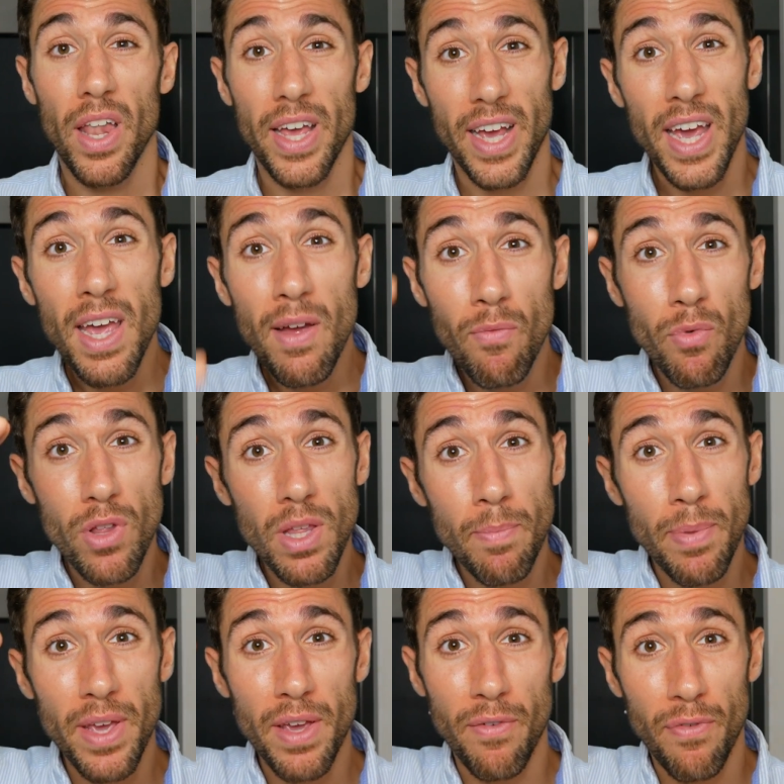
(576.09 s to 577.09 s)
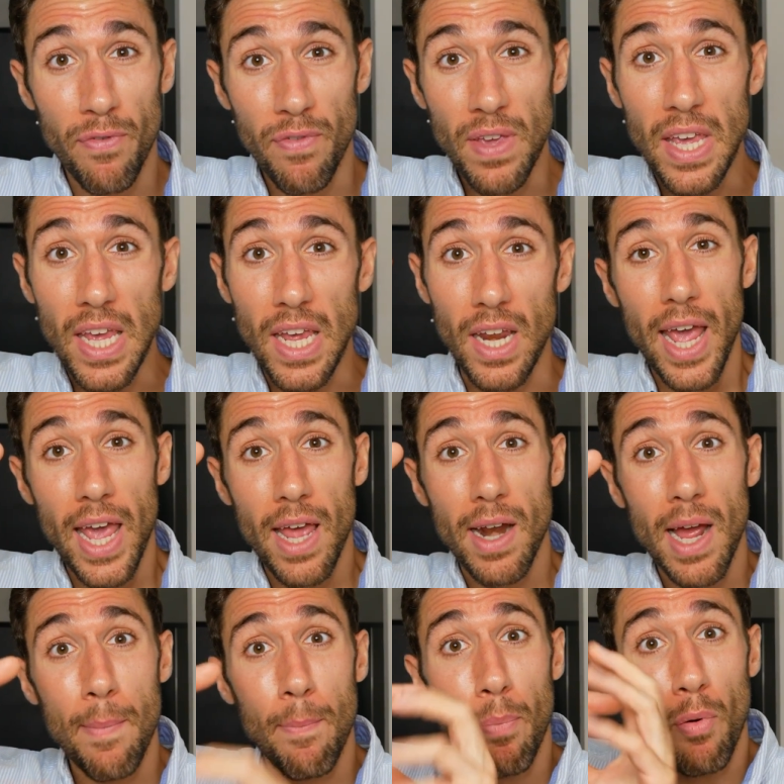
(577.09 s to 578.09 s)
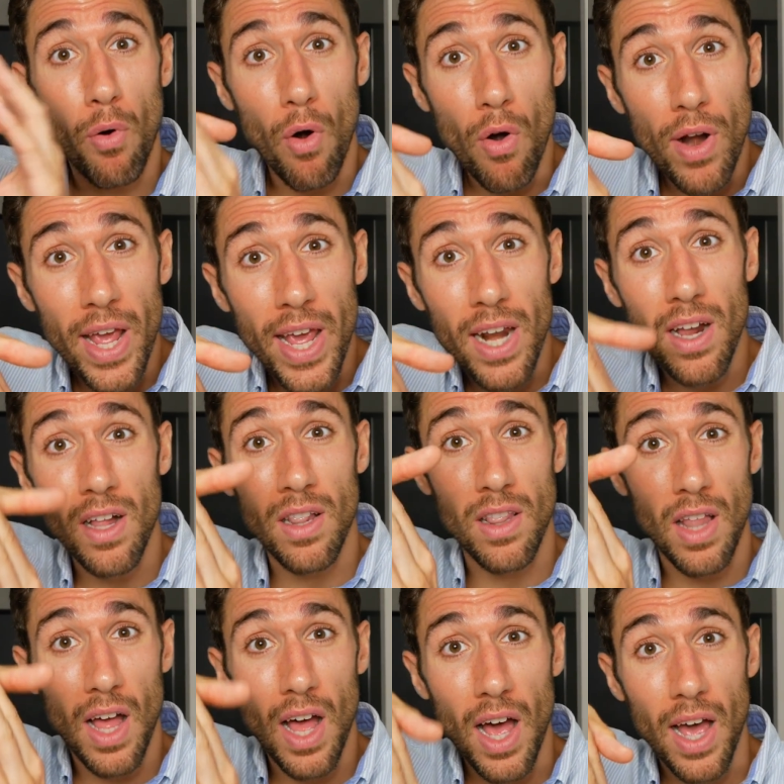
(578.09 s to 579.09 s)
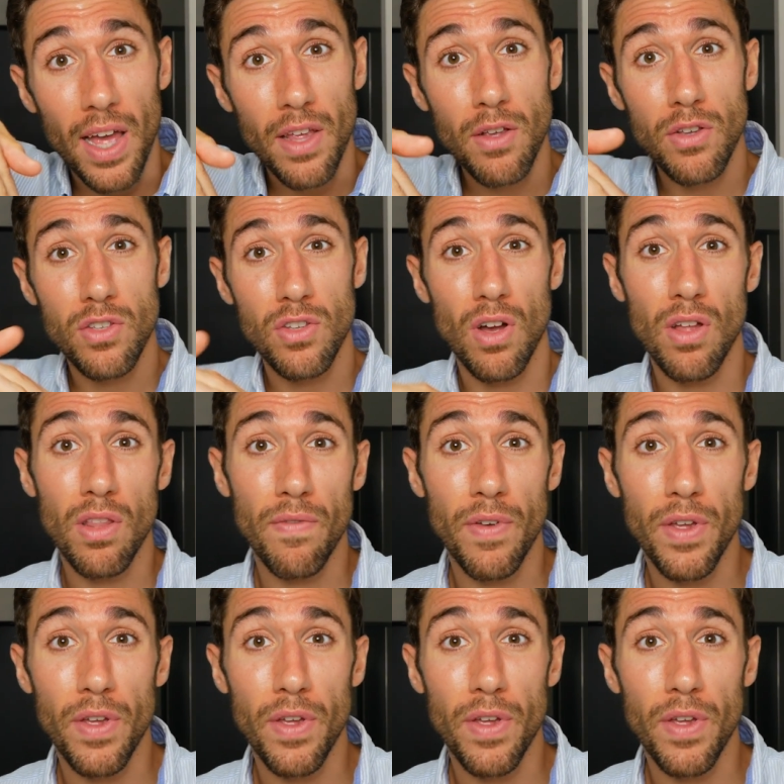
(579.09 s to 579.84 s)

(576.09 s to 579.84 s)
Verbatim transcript: Like I have really big feet and I pronate a lot. You saw in the